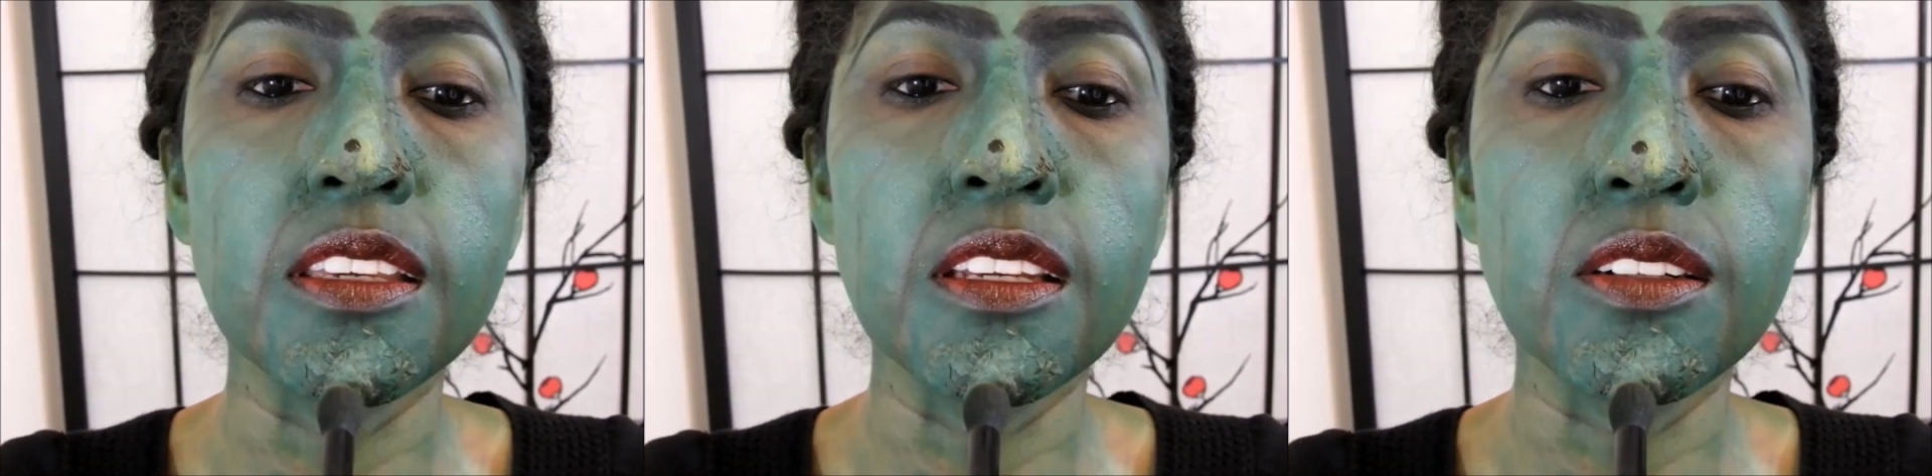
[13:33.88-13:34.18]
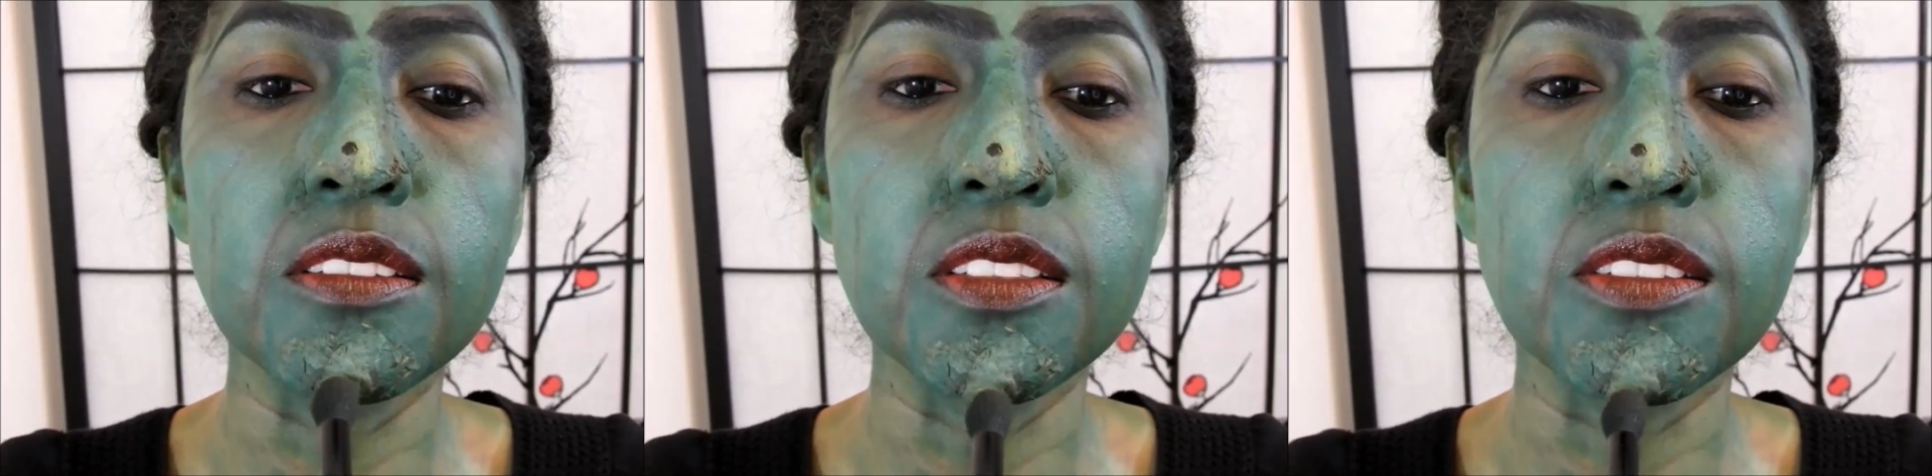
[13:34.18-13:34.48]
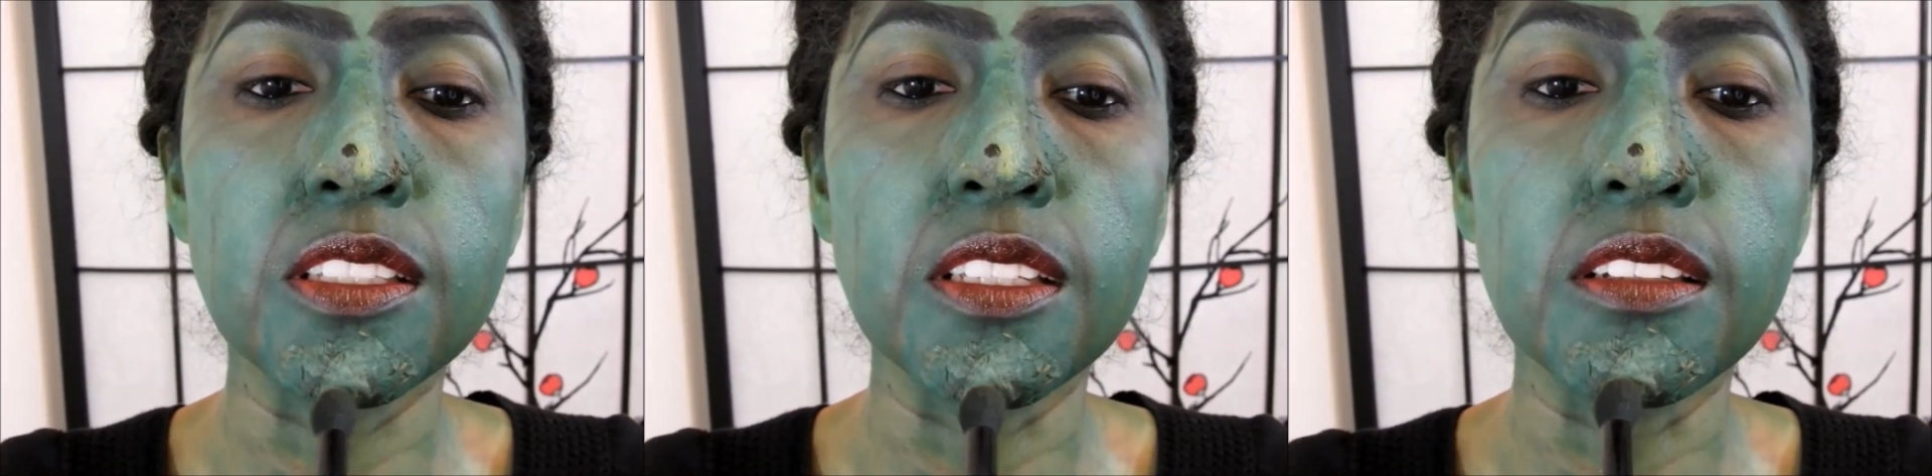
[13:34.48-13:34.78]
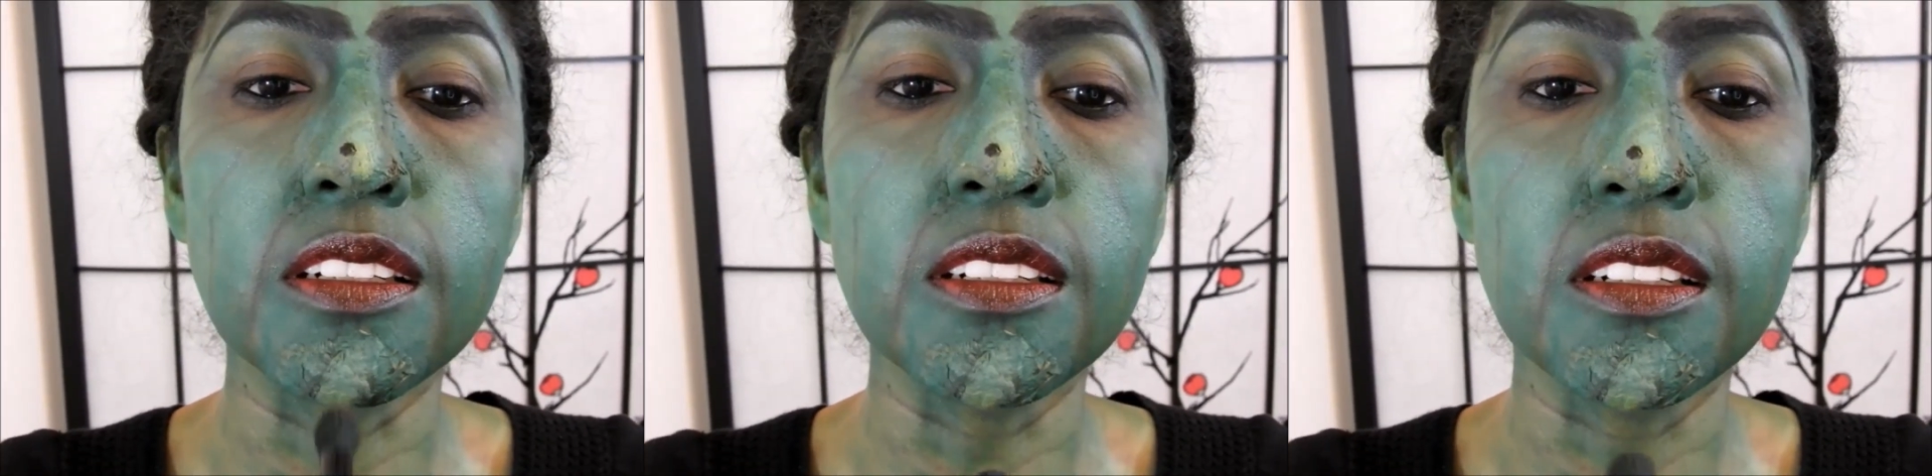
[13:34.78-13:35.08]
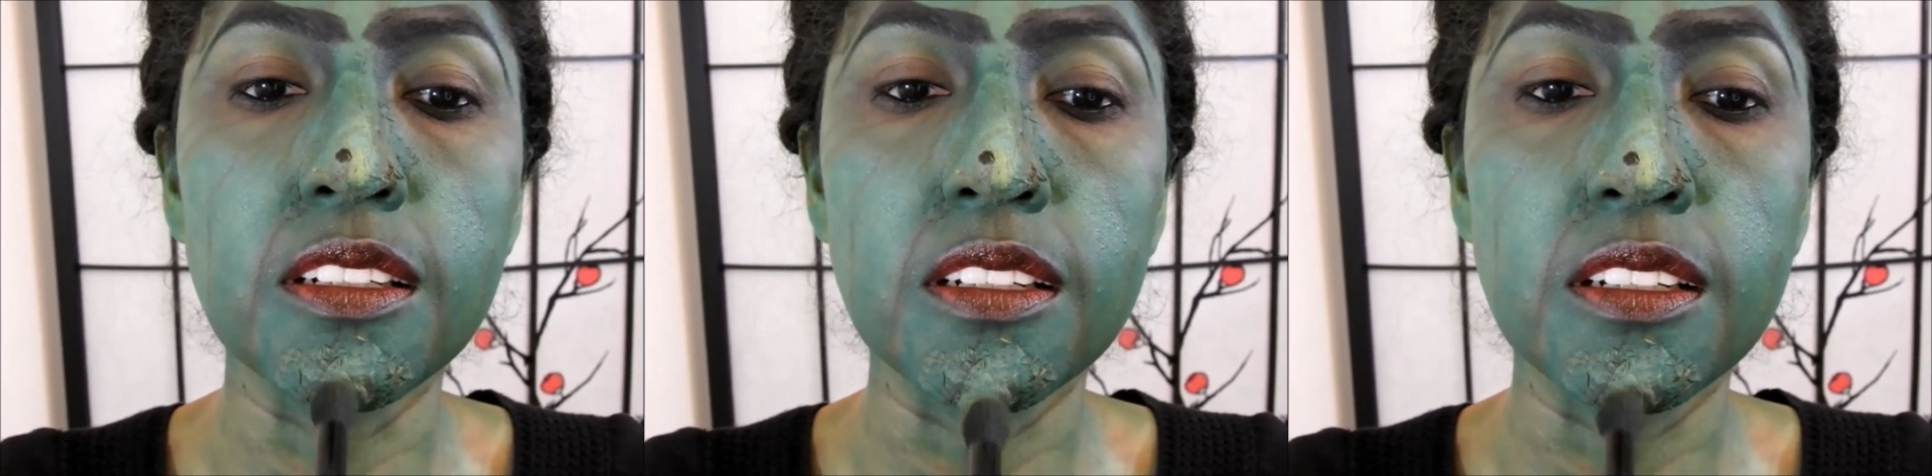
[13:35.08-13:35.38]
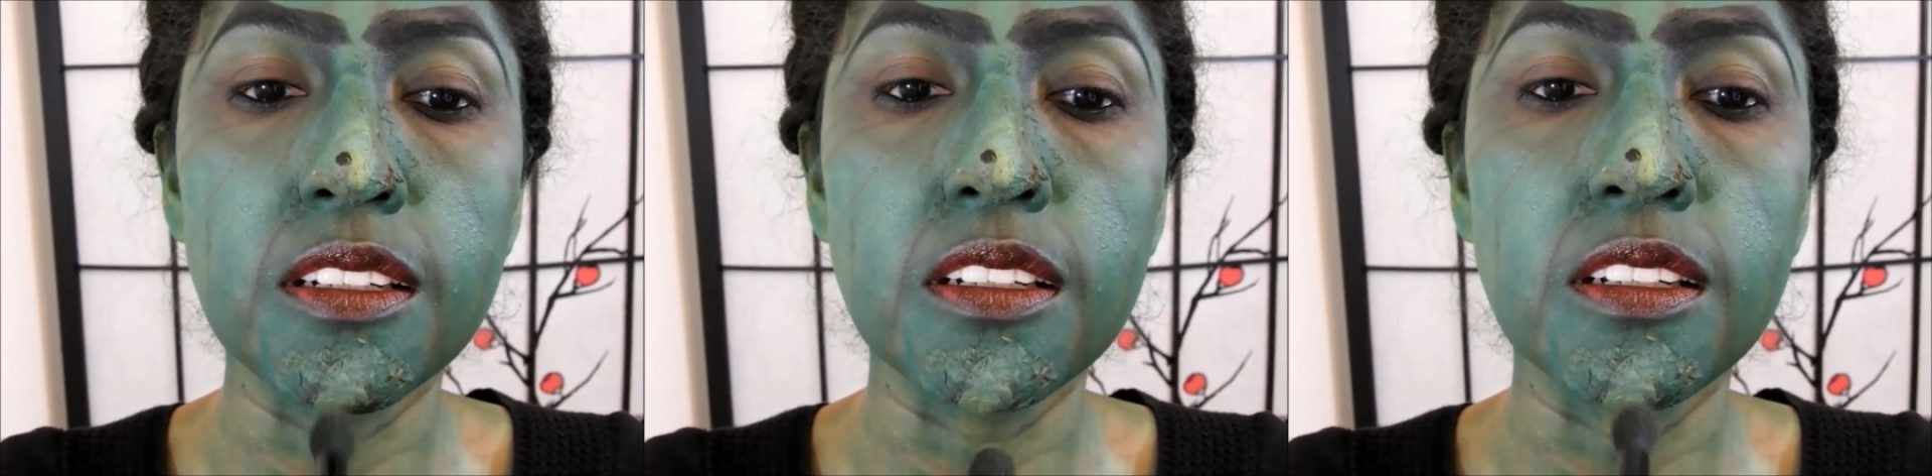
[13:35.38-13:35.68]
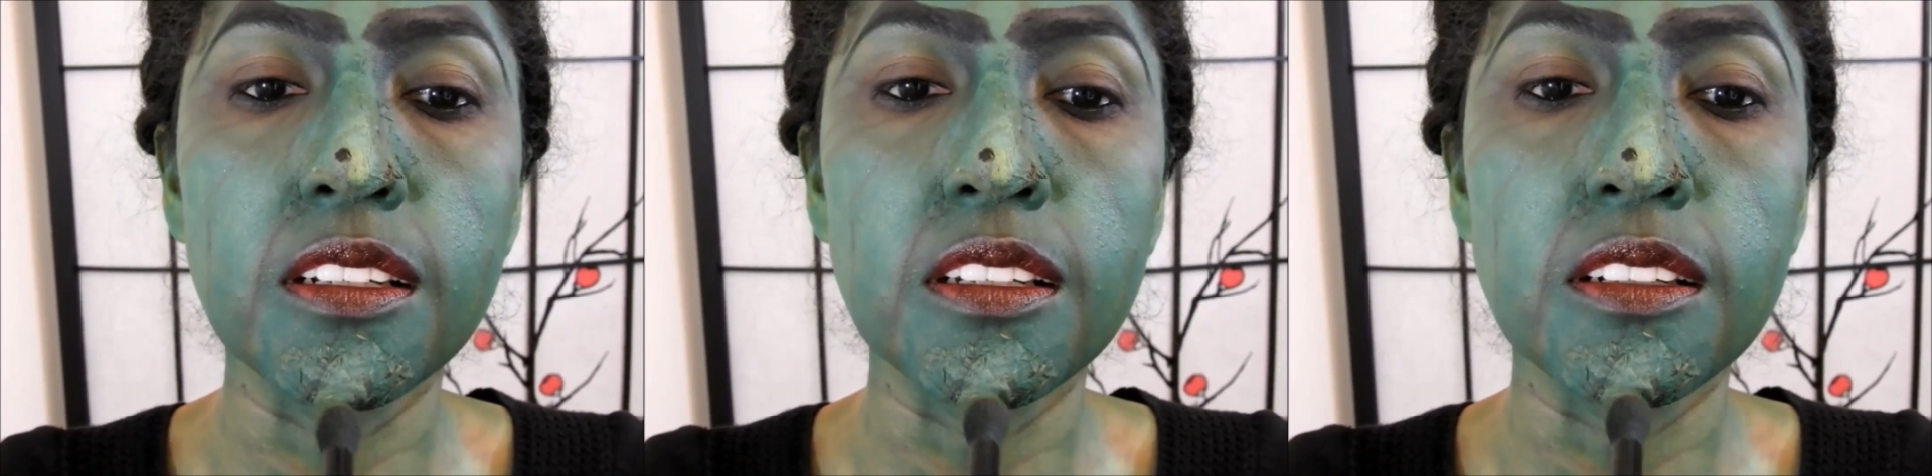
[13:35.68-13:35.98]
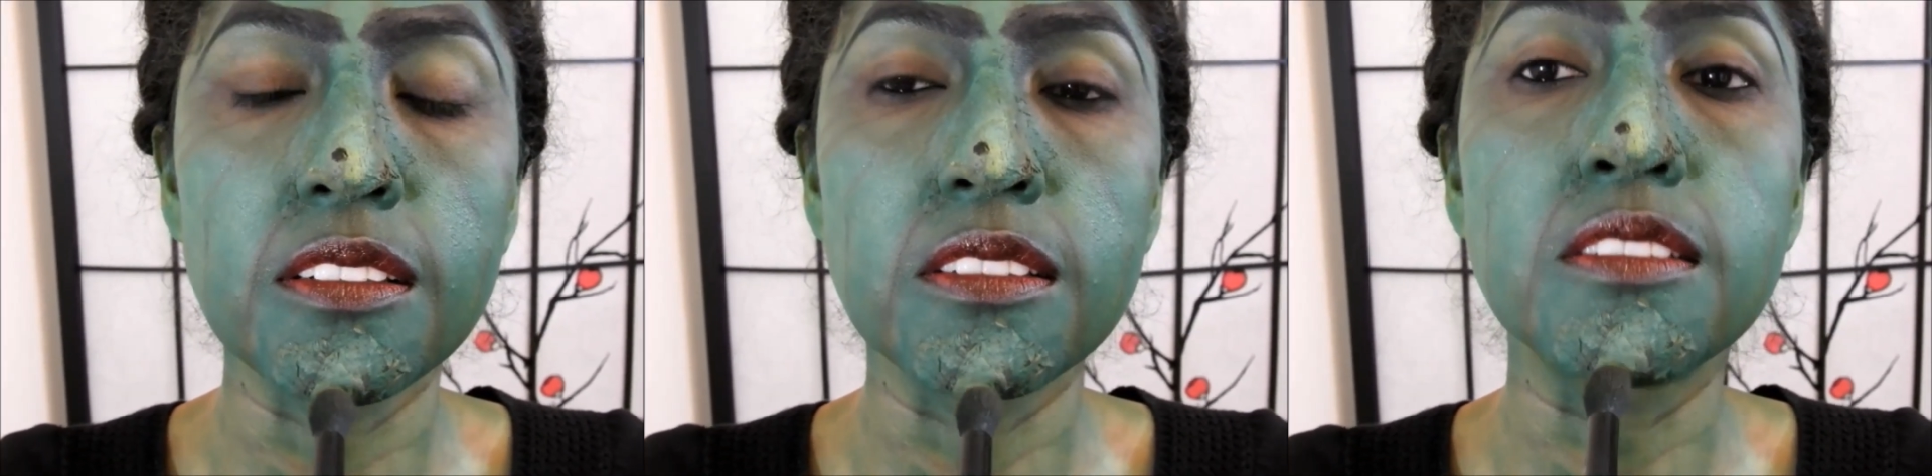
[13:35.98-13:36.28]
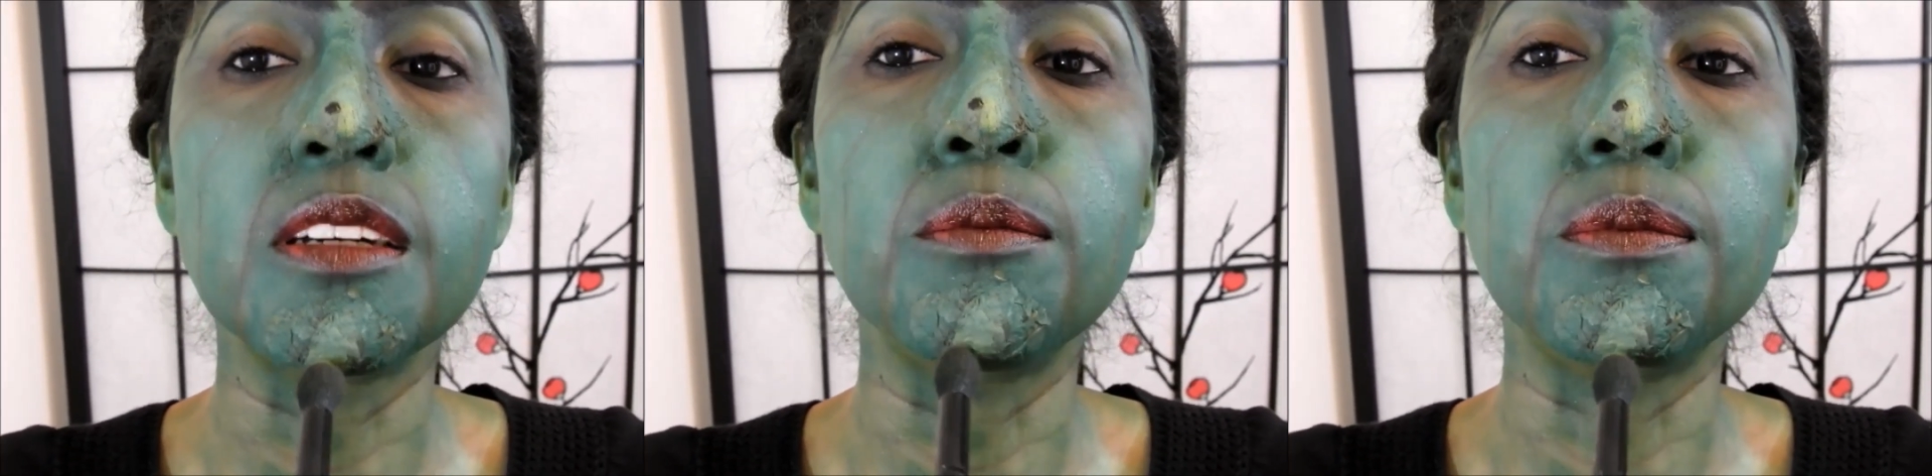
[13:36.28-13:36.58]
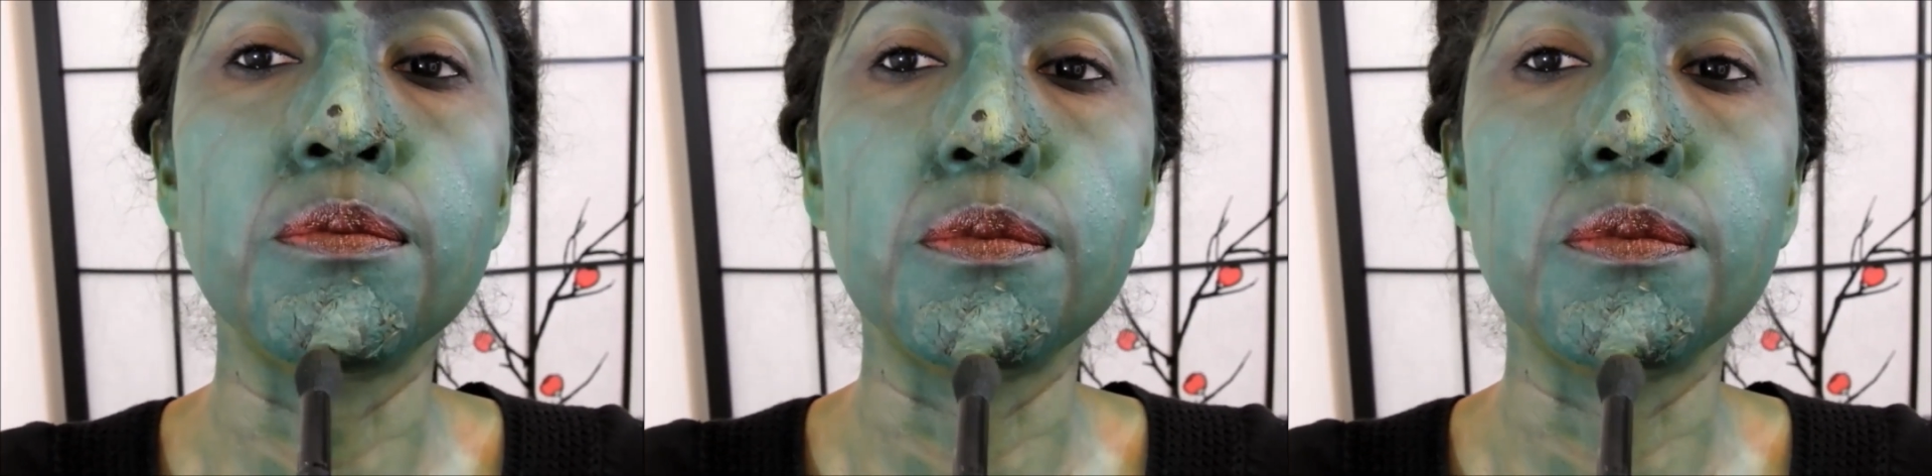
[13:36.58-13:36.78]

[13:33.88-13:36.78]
And also here on the